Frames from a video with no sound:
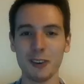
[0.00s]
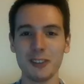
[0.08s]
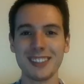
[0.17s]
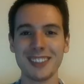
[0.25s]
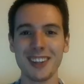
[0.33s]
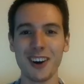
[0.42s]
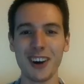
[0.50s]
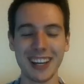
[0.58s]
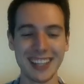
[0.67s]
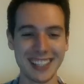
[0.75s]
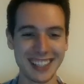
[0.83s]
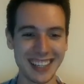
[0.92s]
no, I
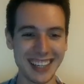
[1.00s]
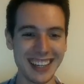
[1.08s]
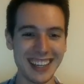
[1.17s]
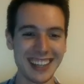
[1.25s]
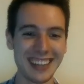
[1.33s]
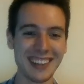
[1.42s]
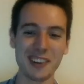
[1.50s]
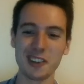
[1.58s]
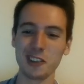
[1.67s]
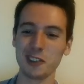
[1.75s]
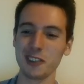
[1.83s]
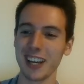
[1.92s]

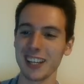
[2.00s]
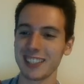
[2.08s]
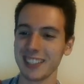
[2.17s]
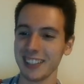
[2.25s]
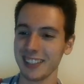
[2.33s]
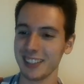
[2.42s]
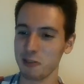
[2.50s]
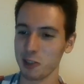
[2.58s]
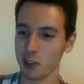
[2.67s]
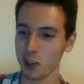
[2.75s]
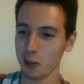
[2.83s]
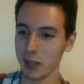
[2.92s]
told you guys the
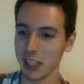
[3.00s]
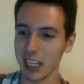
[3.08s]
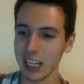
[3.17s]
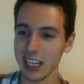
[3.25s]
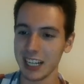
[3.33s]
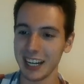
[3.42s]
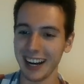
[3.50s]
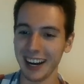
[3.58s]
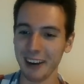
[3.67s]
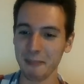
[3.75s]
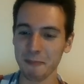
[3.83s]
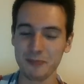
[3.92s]
result, but I